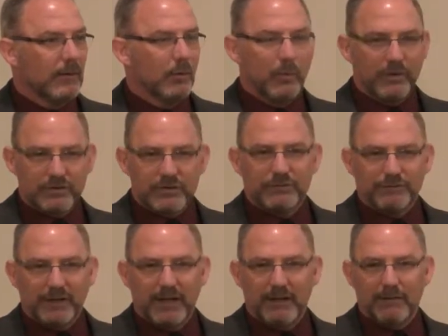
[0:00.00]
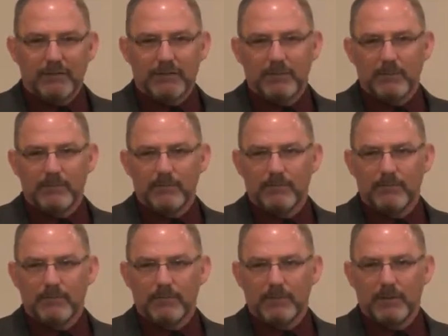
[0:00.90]
Where's their faith?
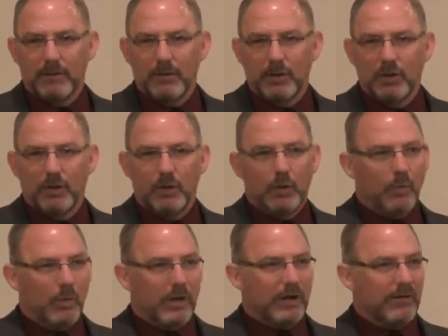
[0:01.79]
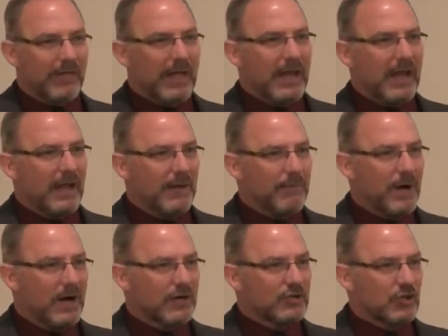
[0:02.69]
What are they
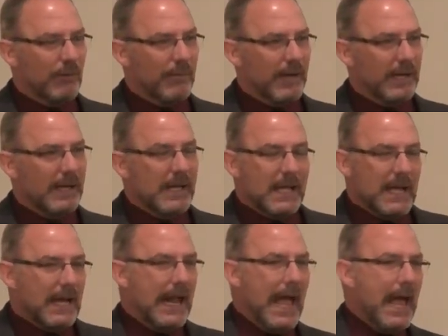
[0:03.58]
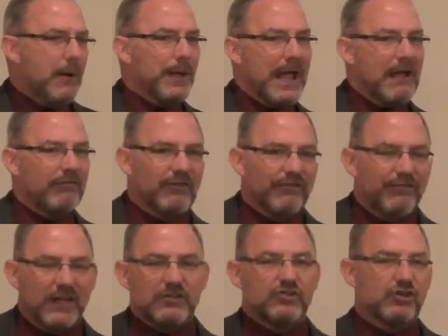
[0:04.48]
among so many? And I would have to
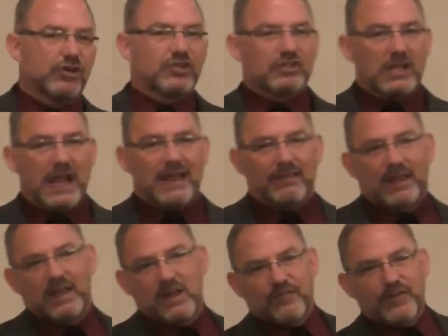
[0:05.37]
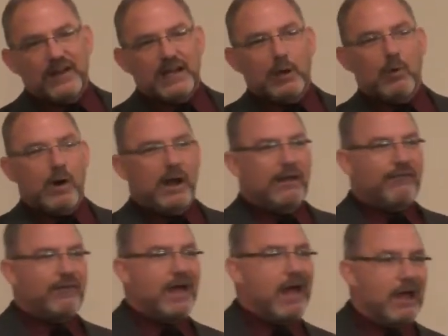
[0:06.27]
venture to say that if any one
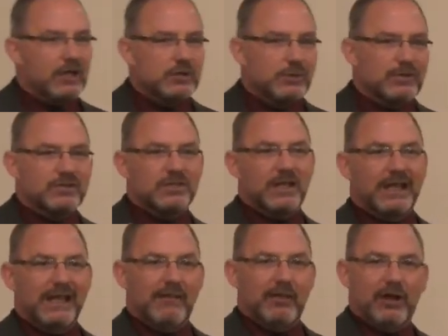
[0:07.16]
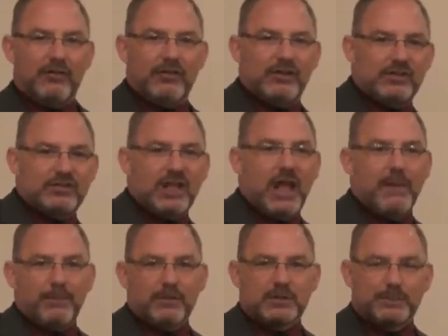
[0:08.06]
of us was sitting there in the
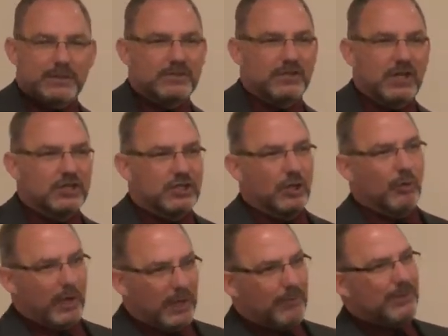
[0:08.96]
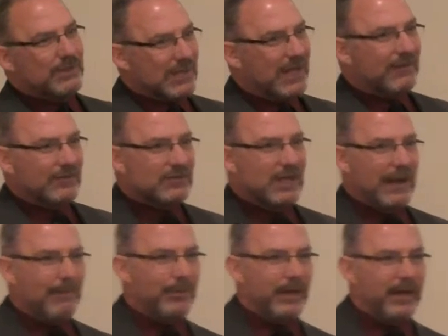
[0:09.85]
disciples' position, we'd be saying the
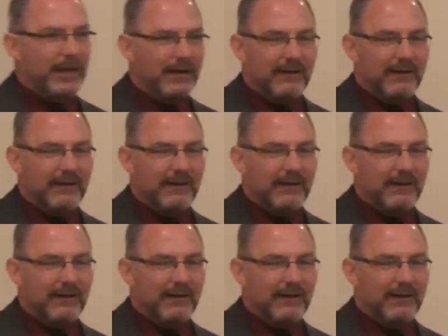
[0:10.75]
same thing.